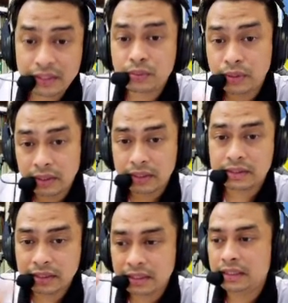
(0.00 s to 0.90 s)
After this,
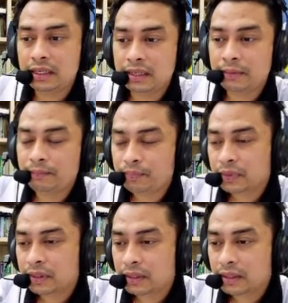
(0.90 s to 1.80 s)
we're gonna see
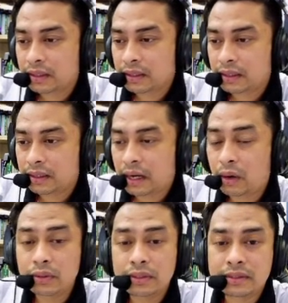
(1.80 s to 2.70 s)

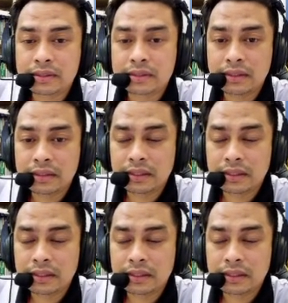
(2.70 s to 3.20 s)
how